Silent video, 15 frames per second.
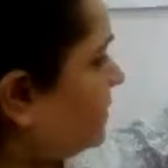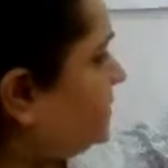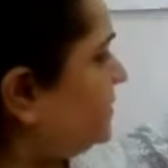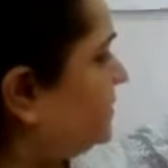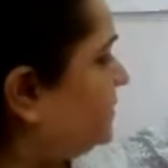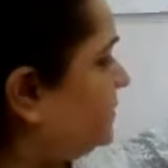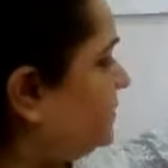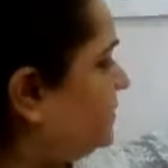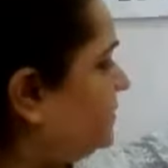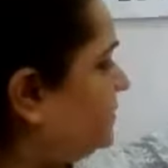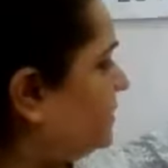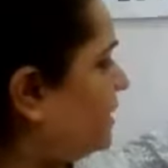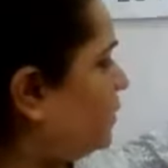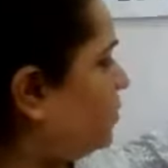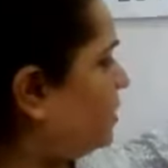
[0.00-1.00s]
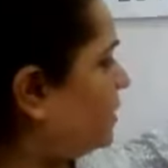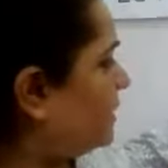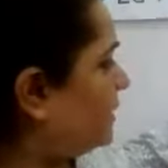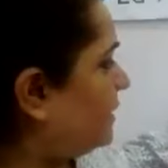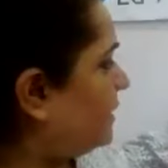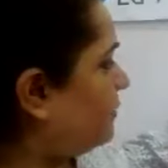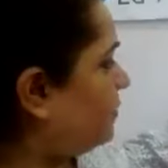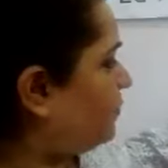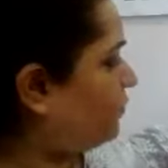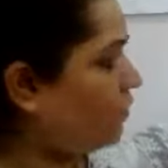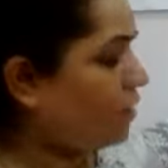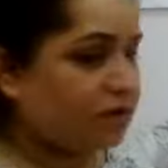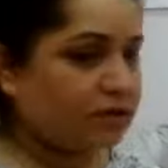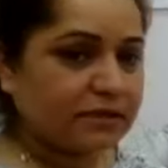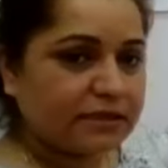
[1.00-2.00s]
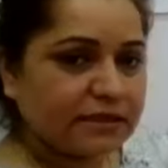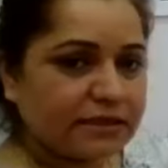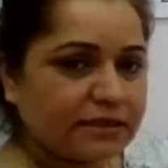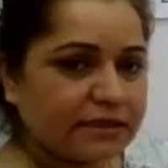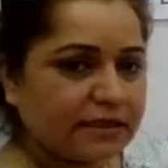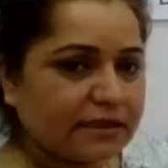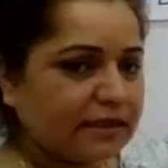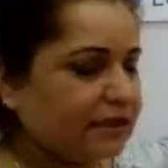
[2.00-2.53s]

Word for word: So this is our clever fox.